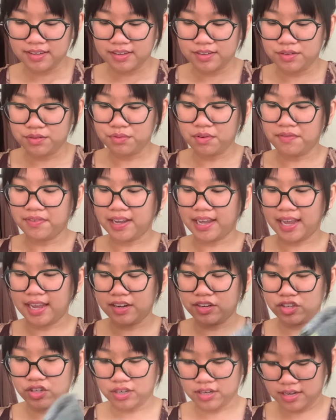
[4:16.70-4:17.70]
do a
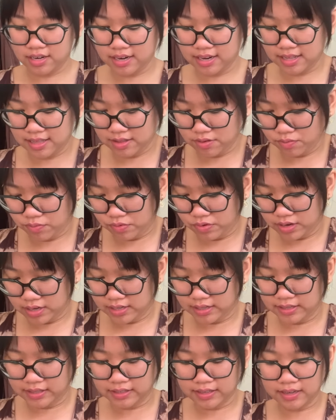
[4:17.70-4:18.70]
vacation in the
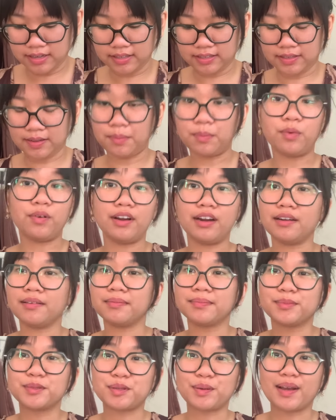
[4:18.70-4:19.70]
woods somewhere
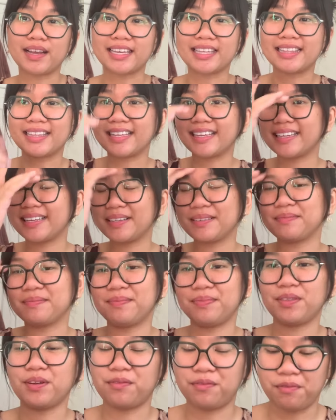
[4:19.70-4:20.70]
so I can like
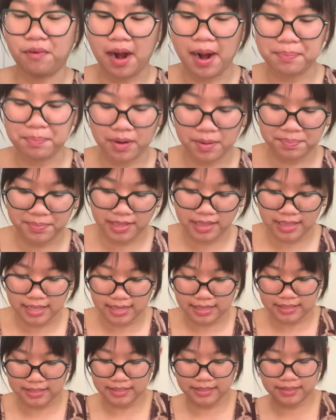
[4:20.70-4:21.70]
wrap up in
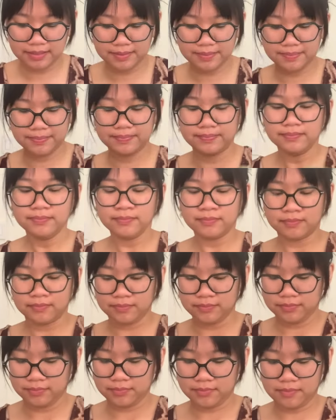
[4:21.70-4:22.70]
this.
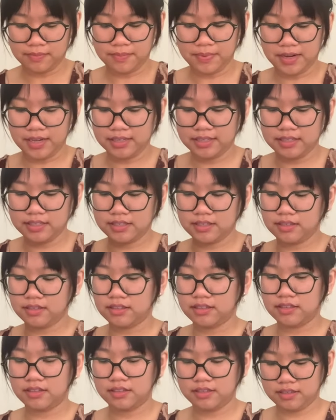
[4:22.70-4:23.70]
But
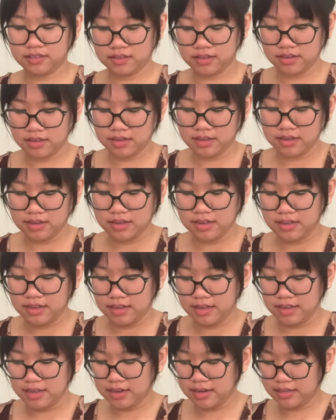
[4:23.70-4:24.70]

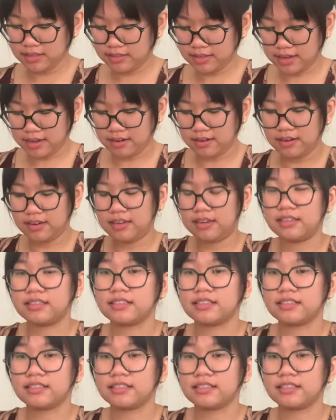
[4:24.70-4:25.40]
it is done. It is